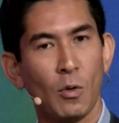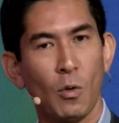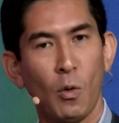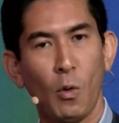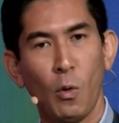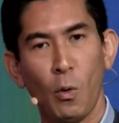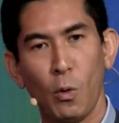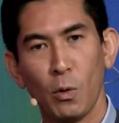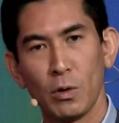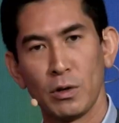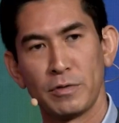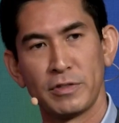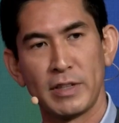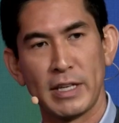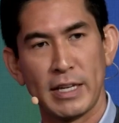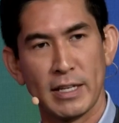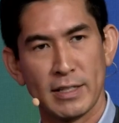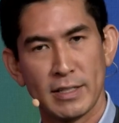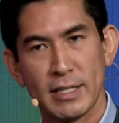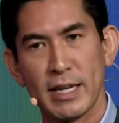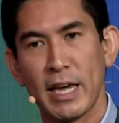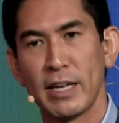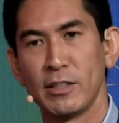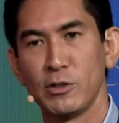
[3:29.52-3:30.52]
all of the
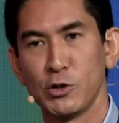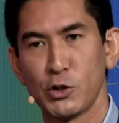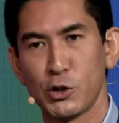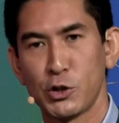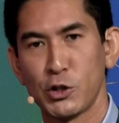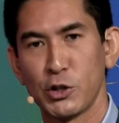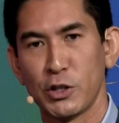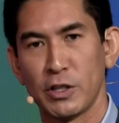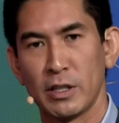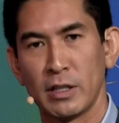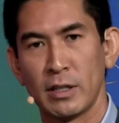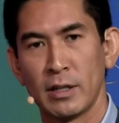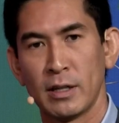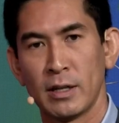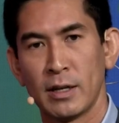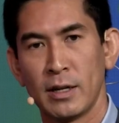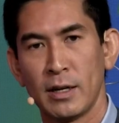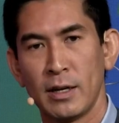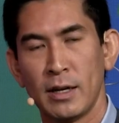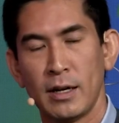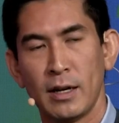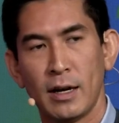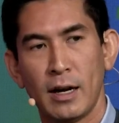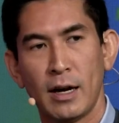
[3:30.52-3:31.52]
attention
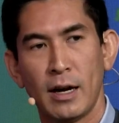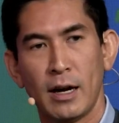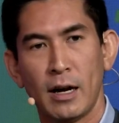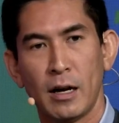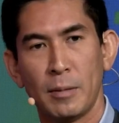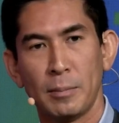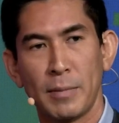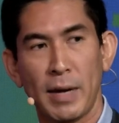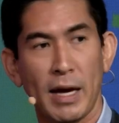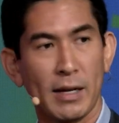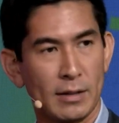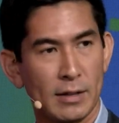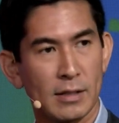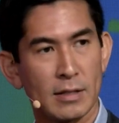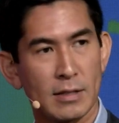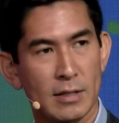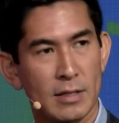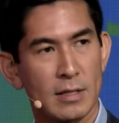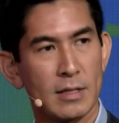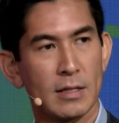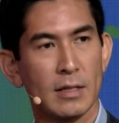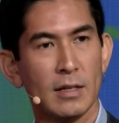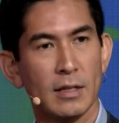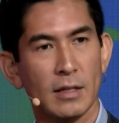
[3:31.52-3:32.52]
and
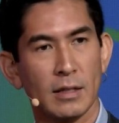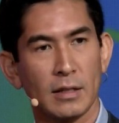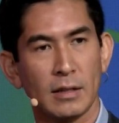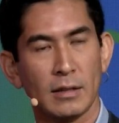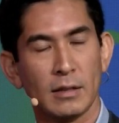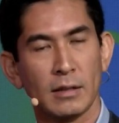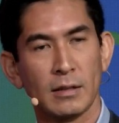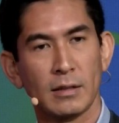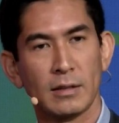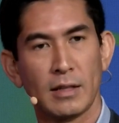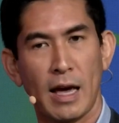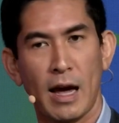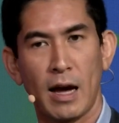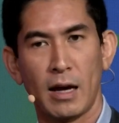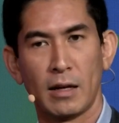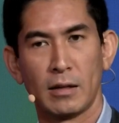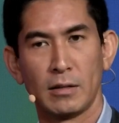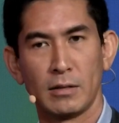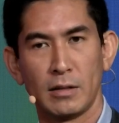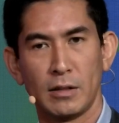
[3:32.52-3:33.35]
concern that,